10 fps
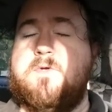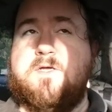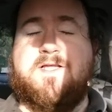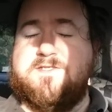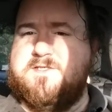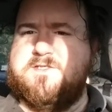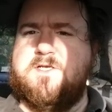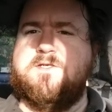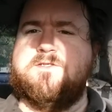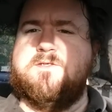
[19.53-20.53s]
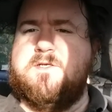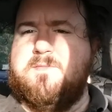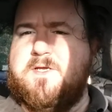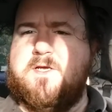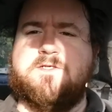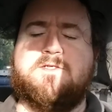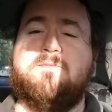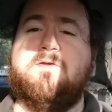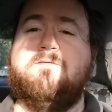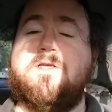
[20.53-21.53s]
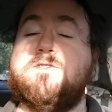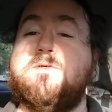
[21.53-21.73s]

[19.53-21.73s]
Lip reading: as the sun is in my eyes and in my face,